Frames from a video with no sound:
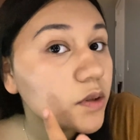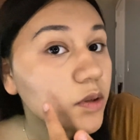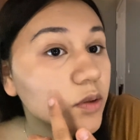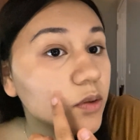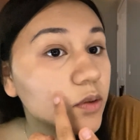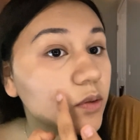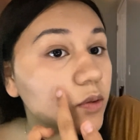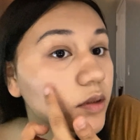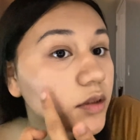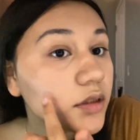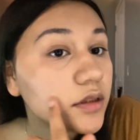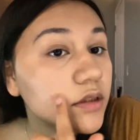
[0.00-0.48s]

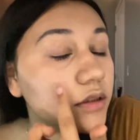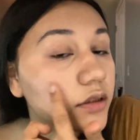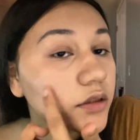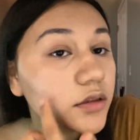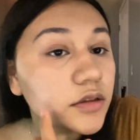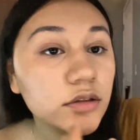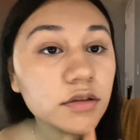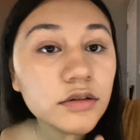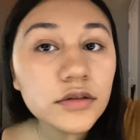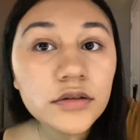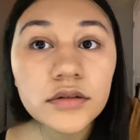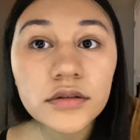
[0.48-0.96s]
right here
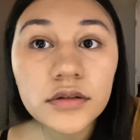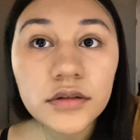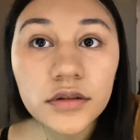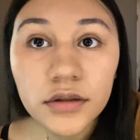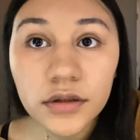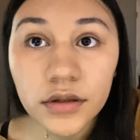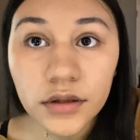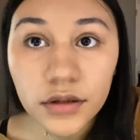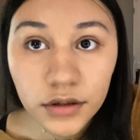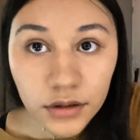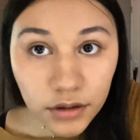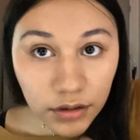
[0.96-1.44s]

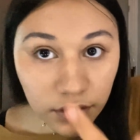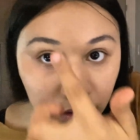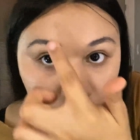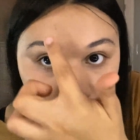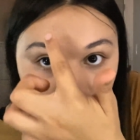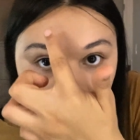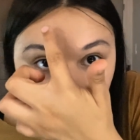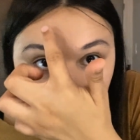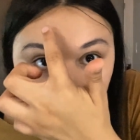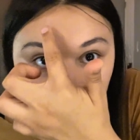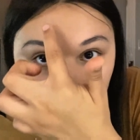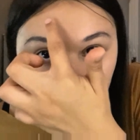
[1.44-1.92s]

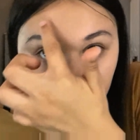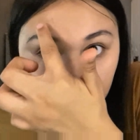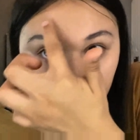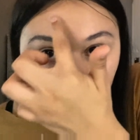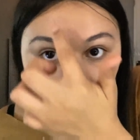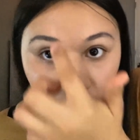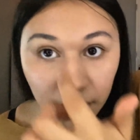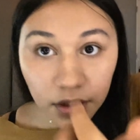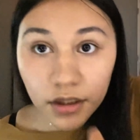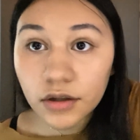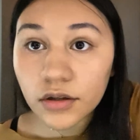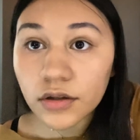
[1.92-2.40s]
and right
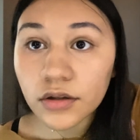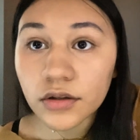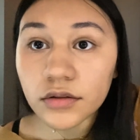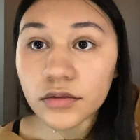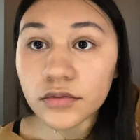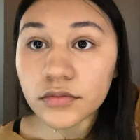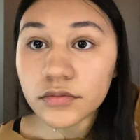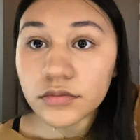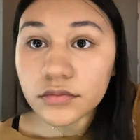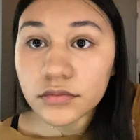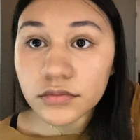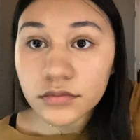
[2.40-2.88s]
here.
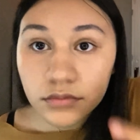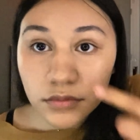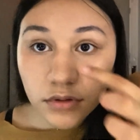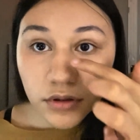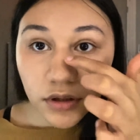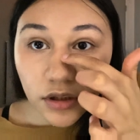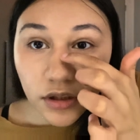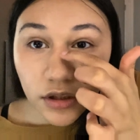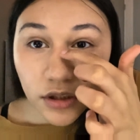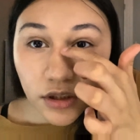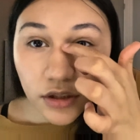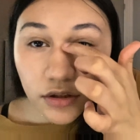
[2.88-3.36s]

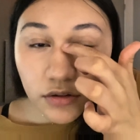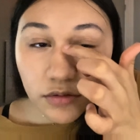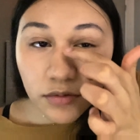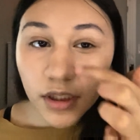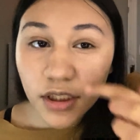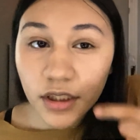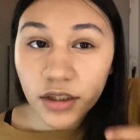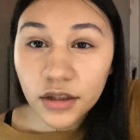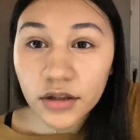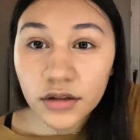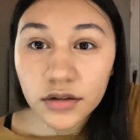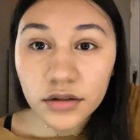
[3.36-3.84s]
And right
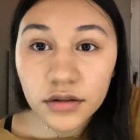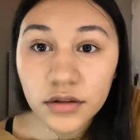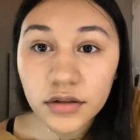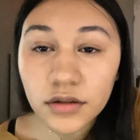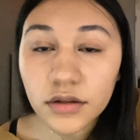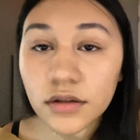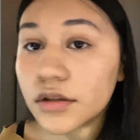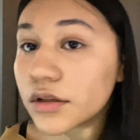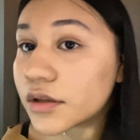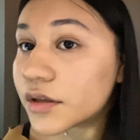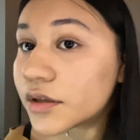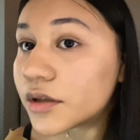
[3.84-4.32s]
here.
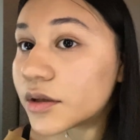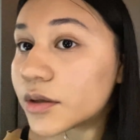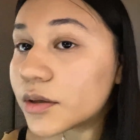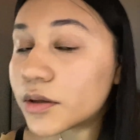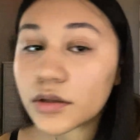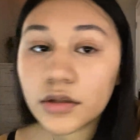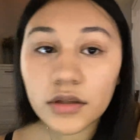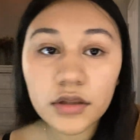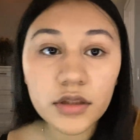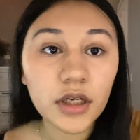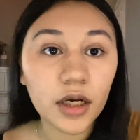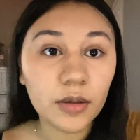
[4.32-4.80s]

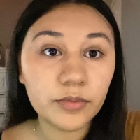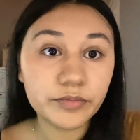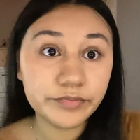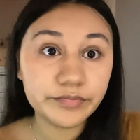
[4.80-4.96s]
Yeah.